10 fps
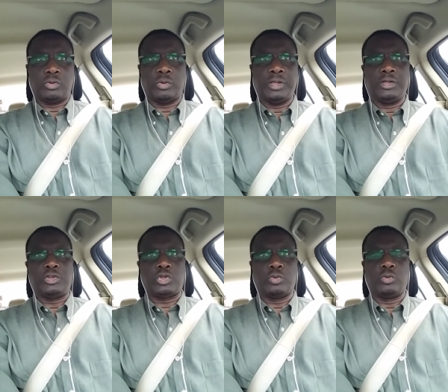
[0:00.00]

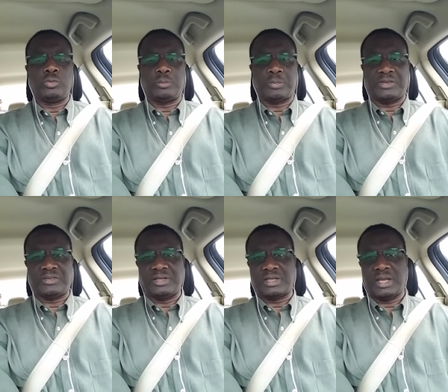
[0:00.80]
going to
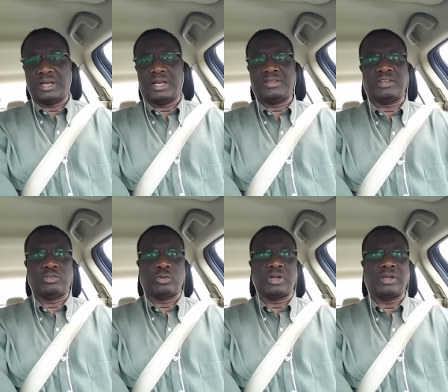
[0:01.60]
present analysis
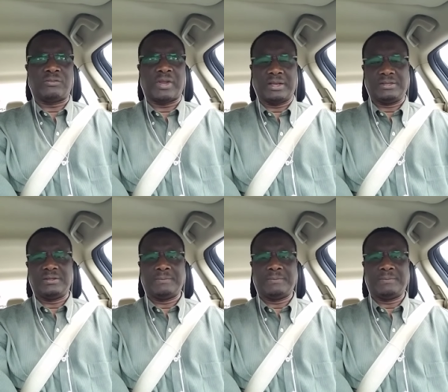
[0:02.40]
to that effect.